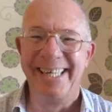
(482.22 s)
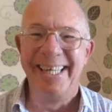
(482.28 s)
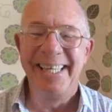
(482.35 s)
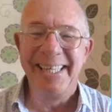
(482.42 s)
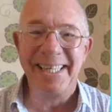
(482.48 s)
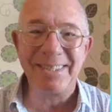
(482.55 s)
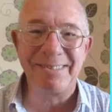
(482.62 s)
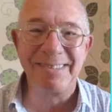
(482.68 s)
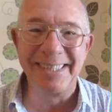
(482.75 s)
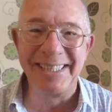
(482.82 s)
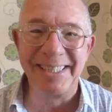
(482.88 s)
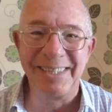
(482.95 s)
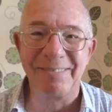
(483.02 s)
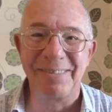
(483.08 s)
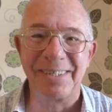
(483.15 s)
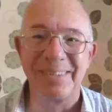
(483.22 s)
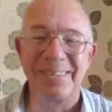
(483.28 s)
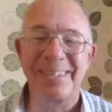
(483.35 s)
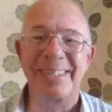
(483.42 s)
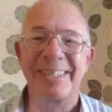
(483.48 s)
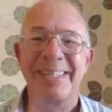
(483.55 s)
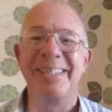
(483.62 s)
That's really
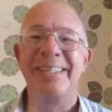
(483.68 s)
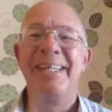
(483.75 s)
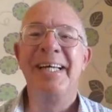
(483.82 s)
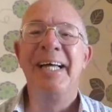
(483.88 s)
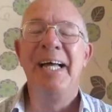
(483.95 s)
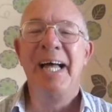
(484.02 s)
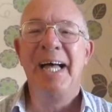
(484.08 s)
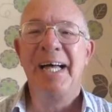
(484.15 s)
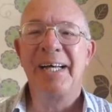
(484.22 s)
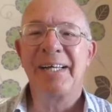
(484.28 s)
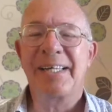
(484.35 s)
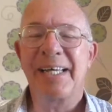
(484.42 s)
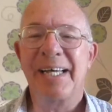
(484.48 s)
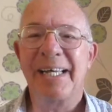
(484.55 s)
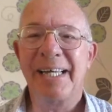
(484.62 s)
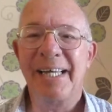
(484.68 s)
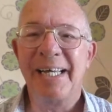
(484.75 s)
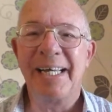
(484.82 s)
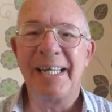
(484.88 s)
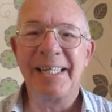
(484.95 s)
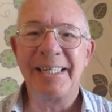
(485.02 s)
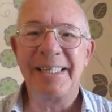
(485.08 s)
difficult to do. Okay,
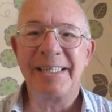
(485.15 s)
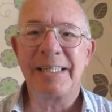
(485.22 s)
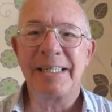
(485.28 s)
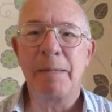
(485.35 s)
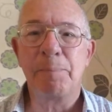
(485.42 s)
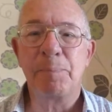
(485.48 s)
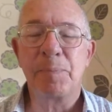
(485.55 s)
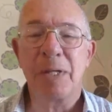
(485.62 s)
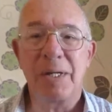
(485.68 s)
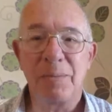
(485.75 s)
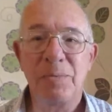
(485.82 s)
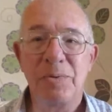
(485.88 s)
and I